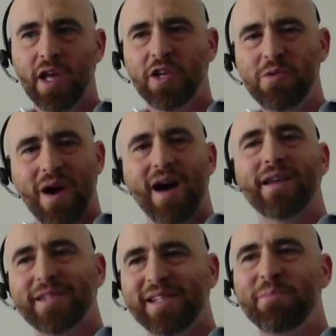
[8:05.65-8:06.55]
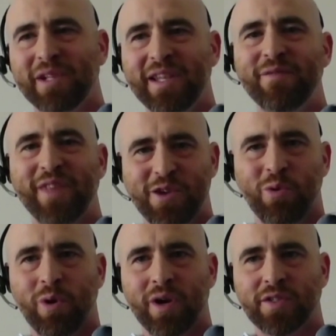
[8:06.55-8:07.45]
do you honestly believe that your
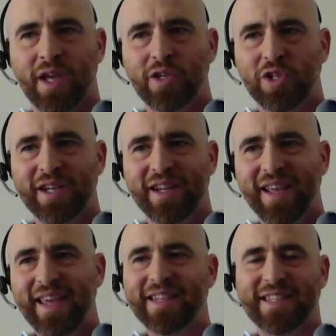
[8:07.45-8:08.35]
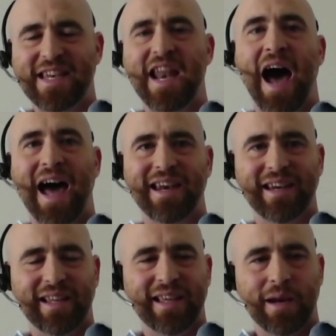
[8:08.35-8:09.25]
organization is not
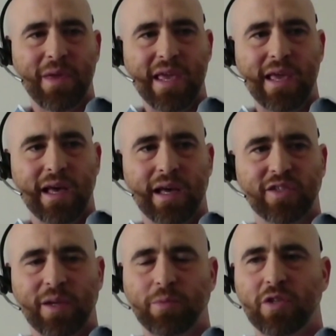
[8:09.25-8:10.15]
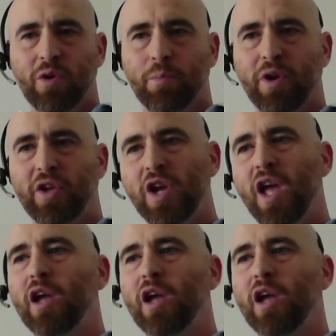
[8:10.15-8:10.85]
going to be subject to a breach?